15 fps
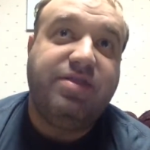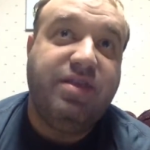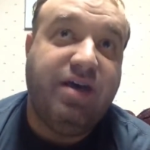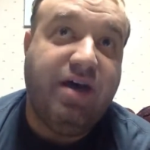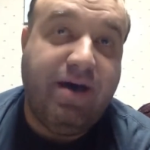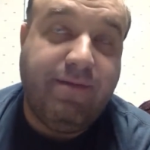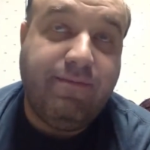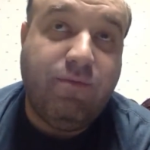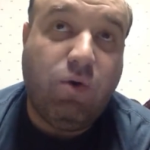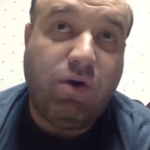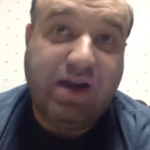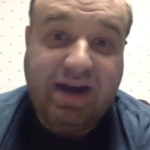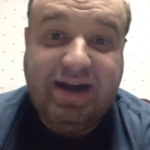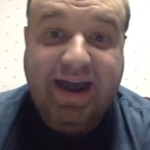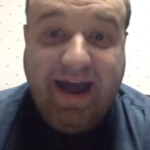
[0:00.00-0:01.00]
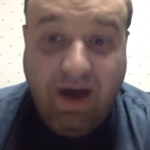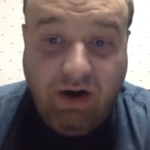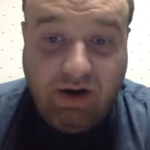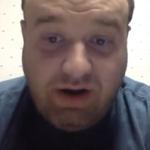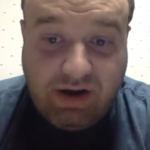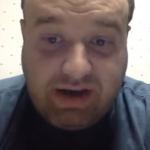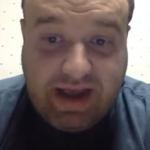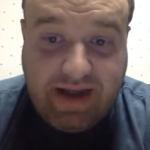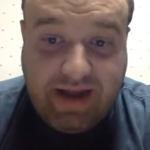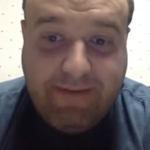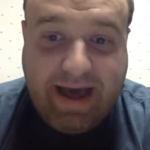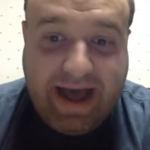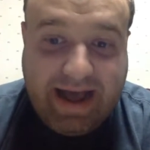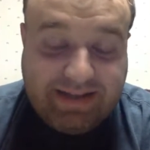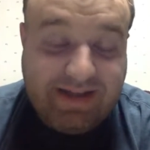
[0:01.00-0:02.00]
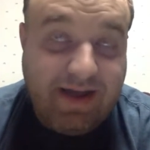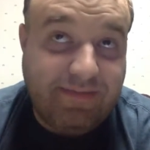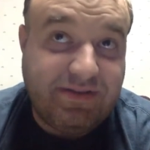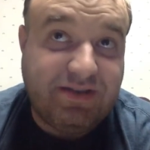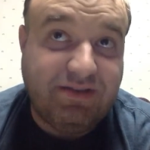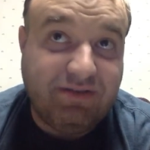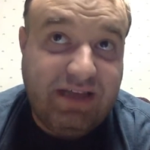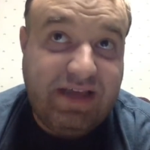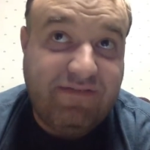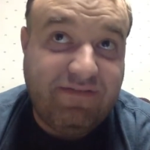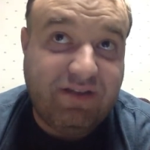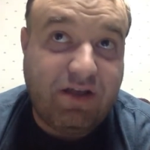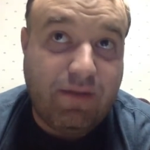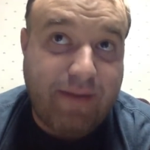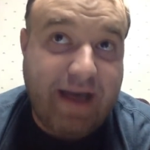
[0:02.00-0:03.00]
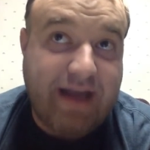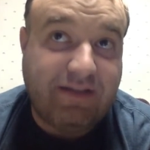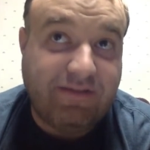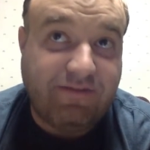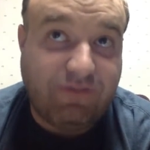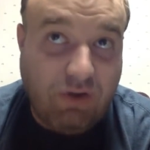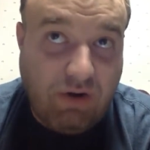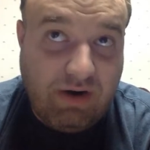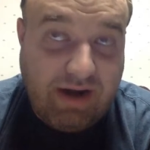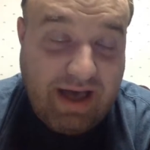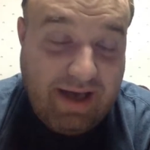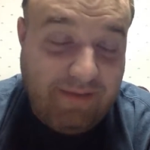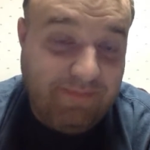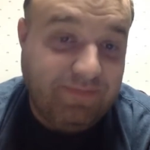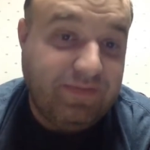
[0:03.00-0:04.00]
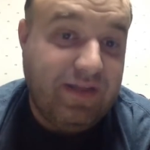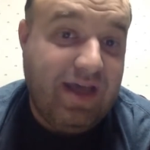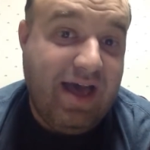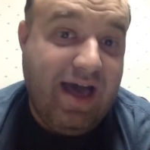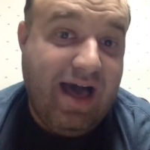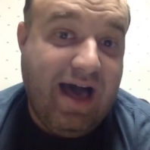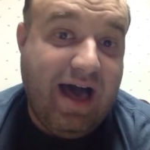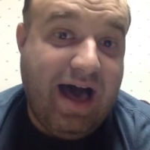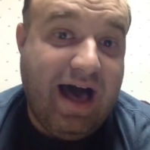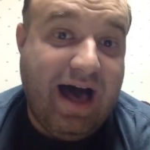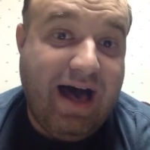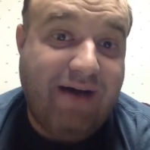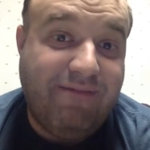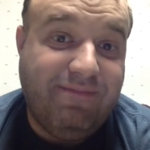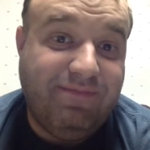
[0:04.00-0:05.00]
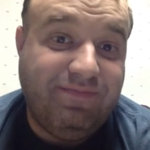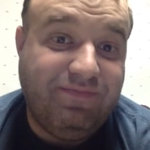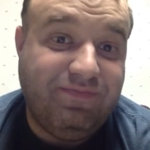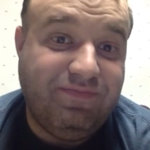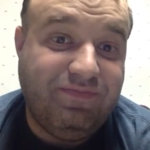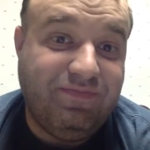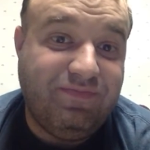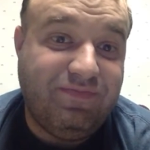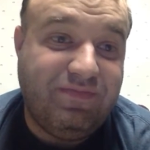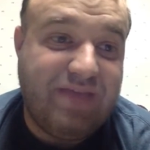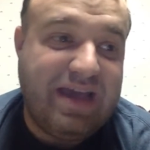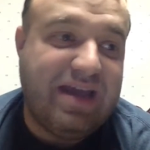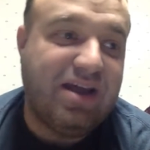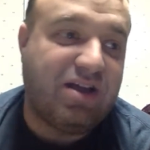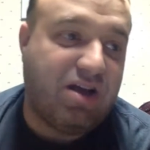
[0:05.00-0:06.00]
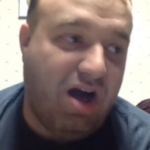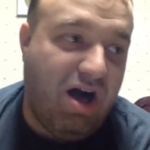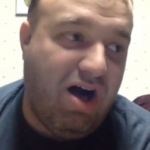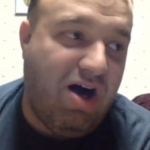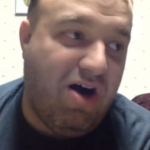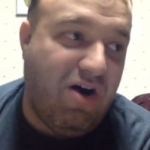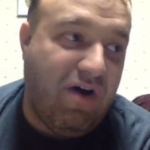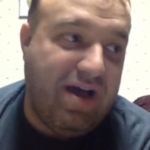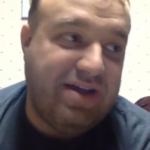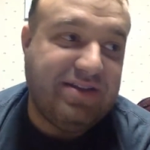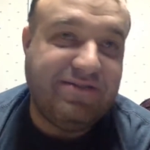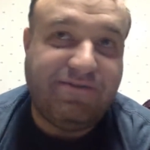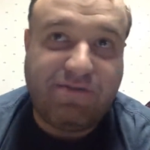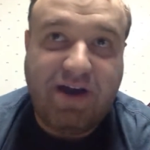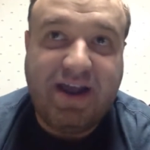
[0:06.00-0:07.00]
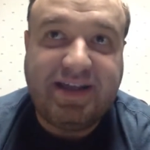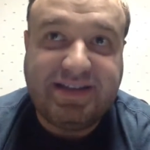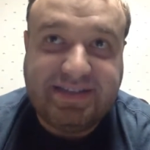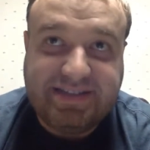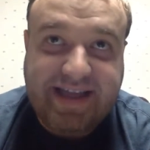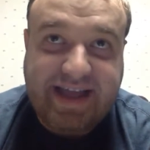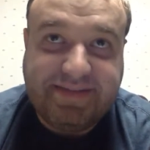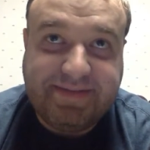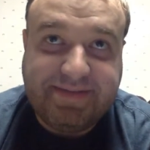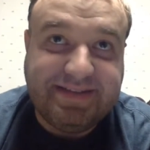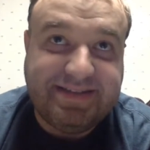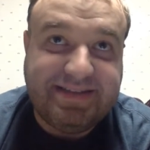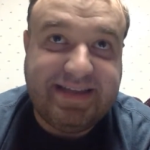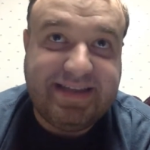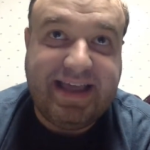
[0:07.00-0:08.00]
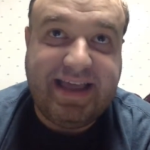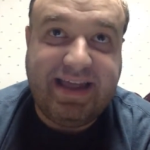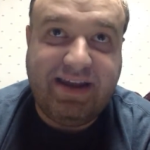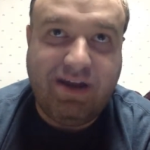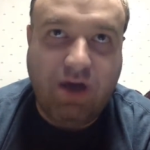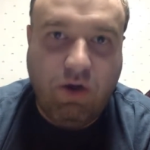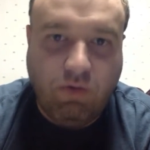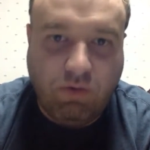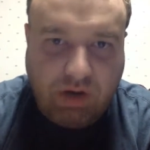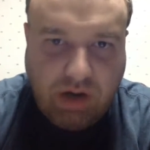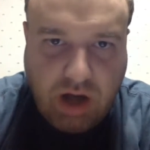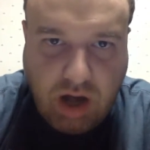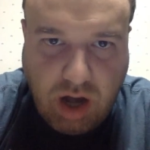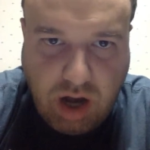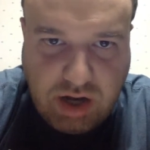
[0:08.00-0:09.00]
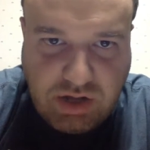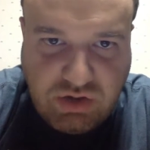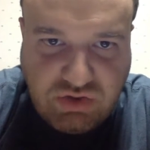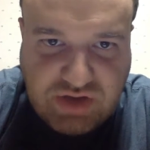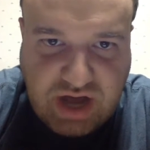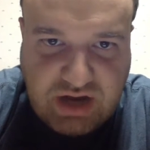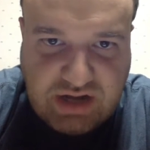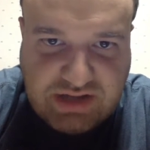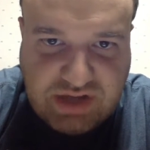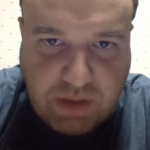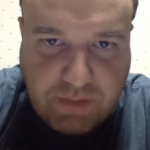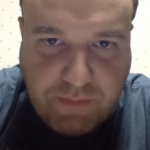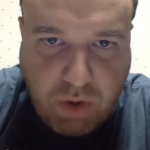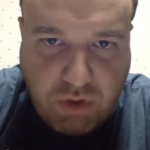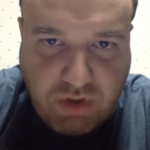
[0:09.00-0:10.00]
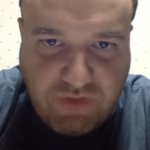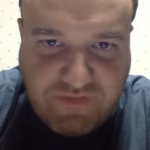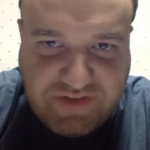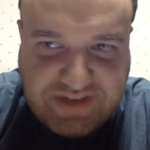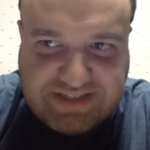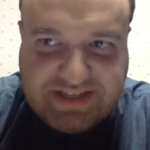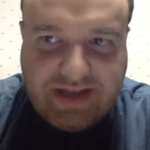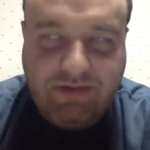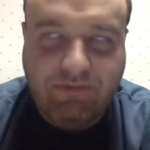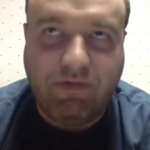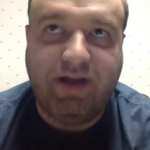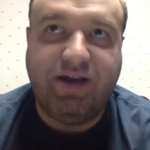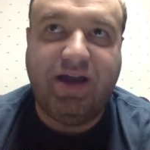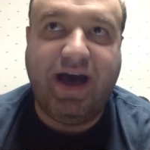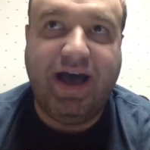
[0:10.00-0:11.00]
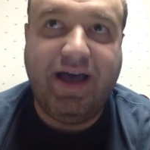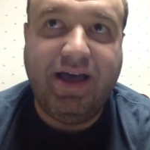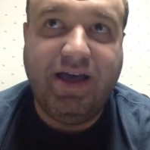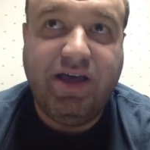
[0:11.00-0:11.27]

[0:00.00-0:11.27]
Morty and Helen are getting packed up to leave to go back to Florida, they get a call, and it's Frank Costanza basically saying that, you know, we're going to haunt you down in Del Boca Vista and whatnot.